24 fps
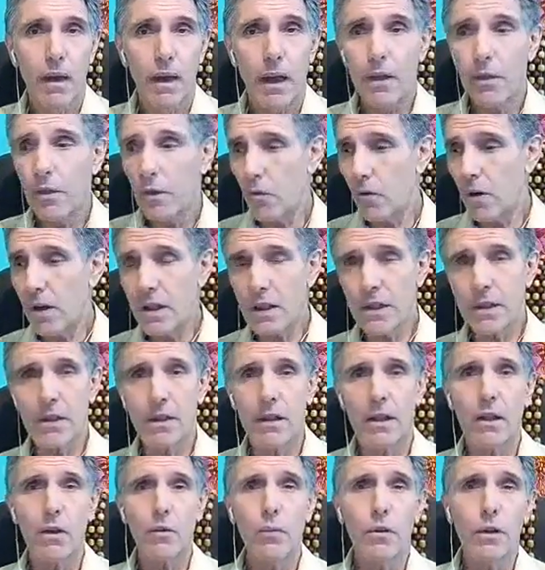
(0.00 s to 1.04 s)
And the rest
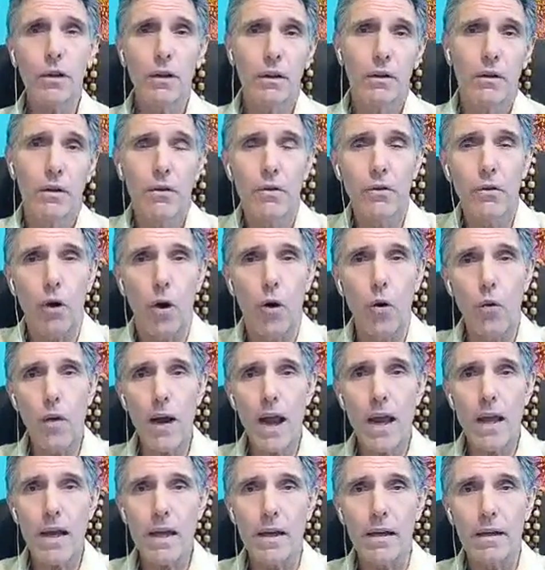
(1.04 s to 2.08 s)
it will throw
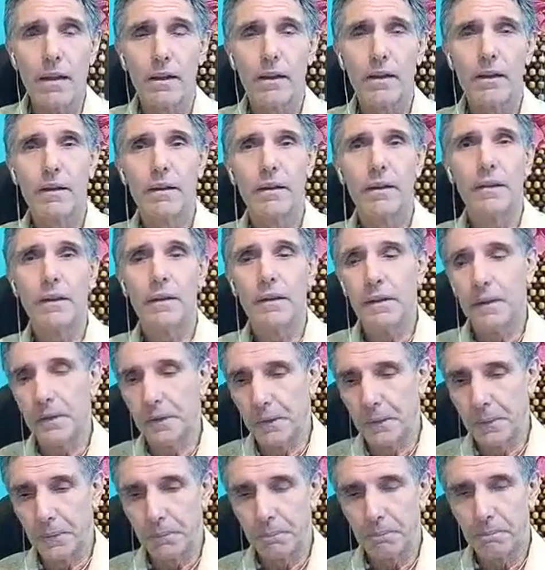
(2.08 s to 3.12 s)
away.
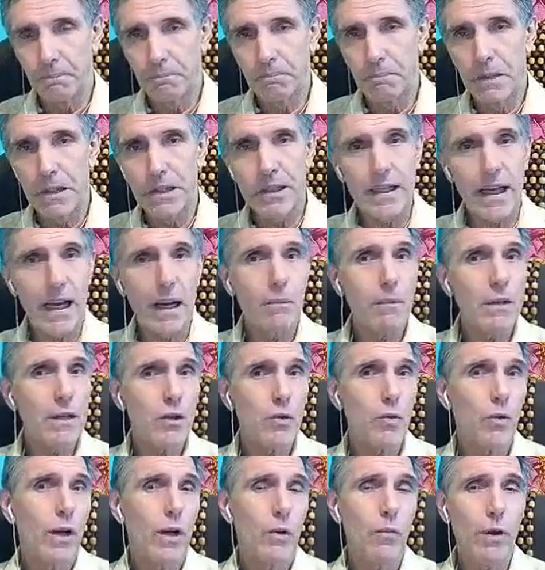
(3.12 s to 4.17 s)
Same
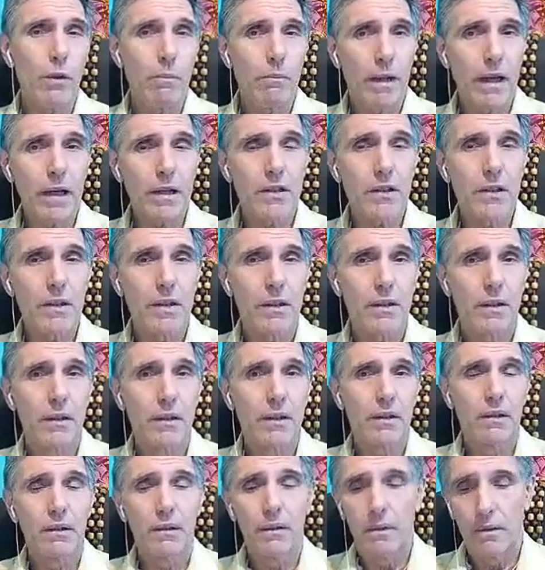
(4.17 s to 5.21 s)
as when we mix
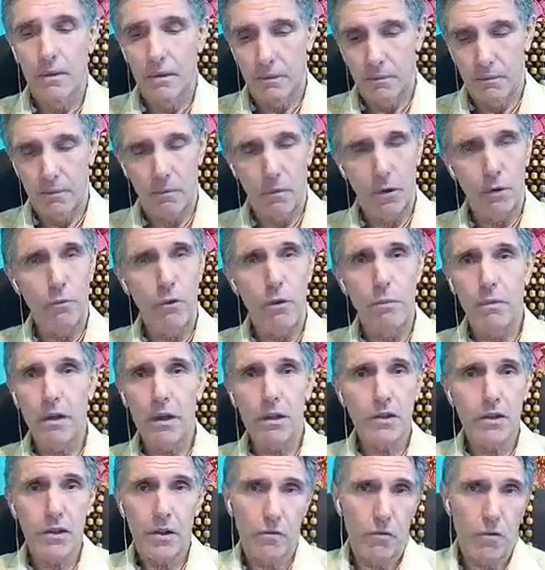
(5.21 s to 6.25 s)

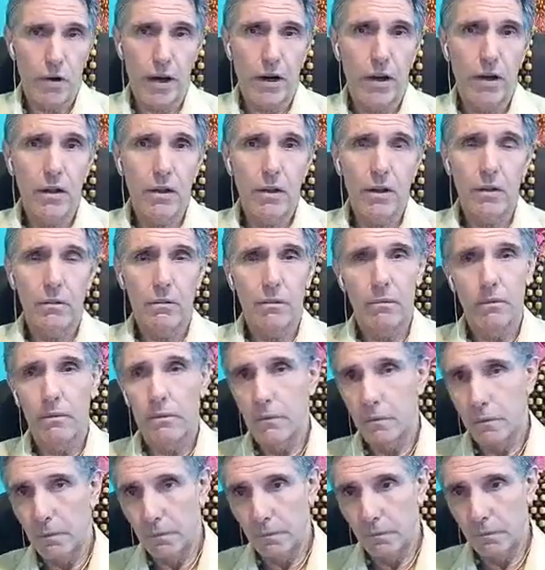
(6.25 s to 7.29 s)
a regular
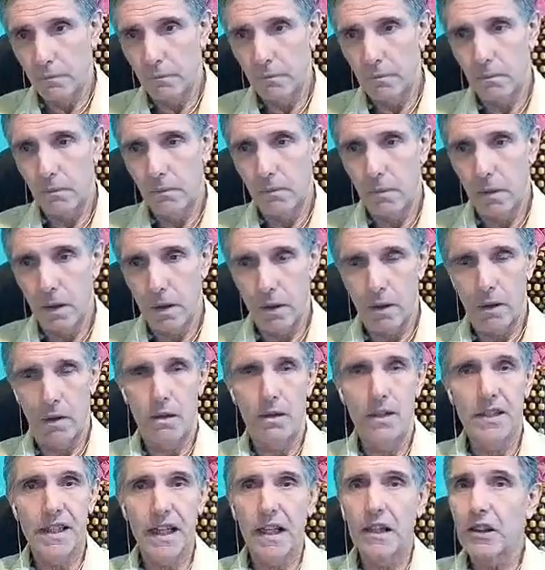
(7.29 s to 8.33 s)

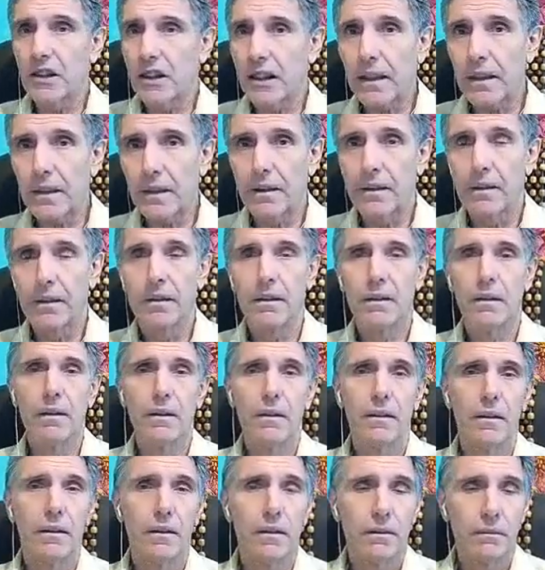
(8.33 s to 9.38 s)
Celtic,
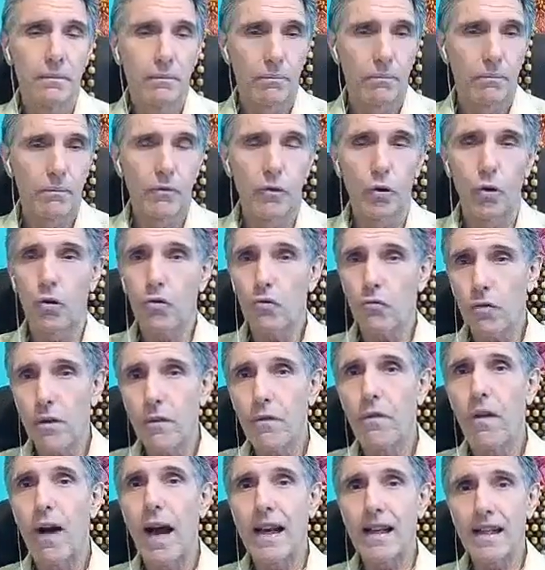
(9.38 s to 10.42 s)
not
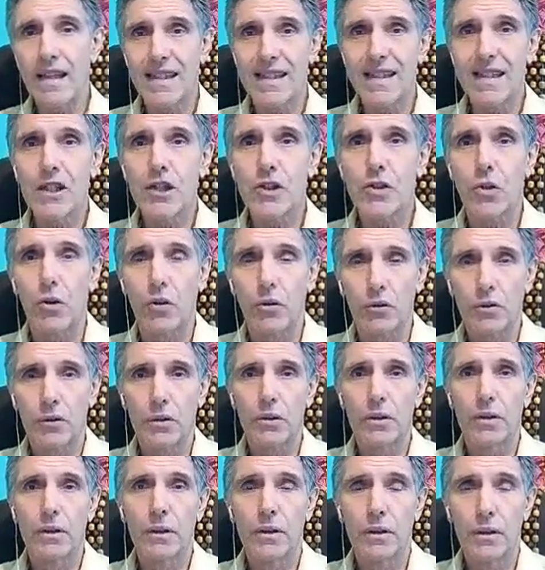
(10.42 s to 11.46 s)
refined sea salt
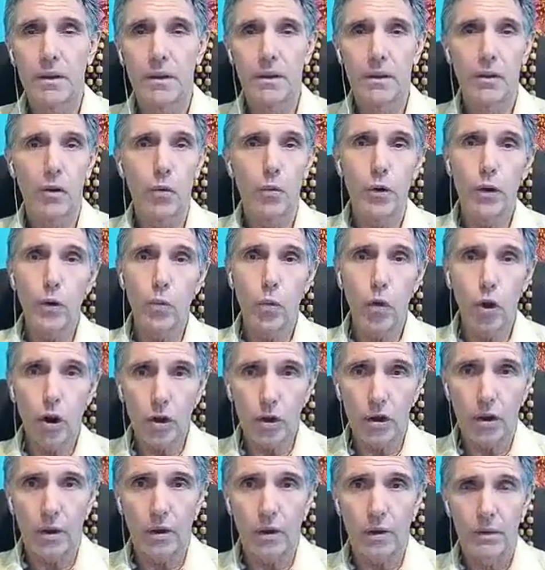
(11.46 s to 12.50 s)
with
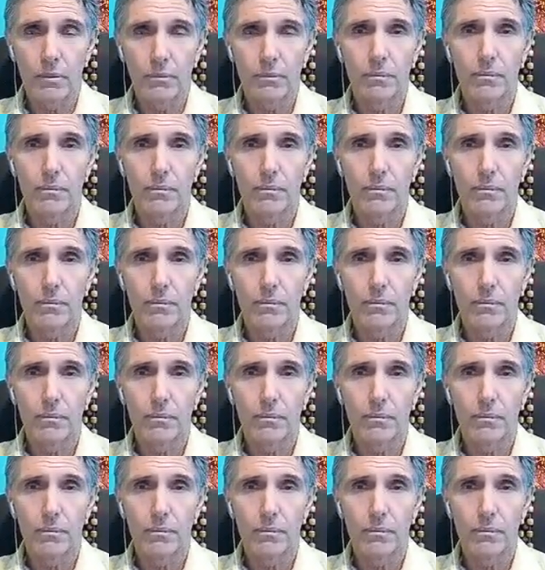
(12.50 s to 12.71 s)
water.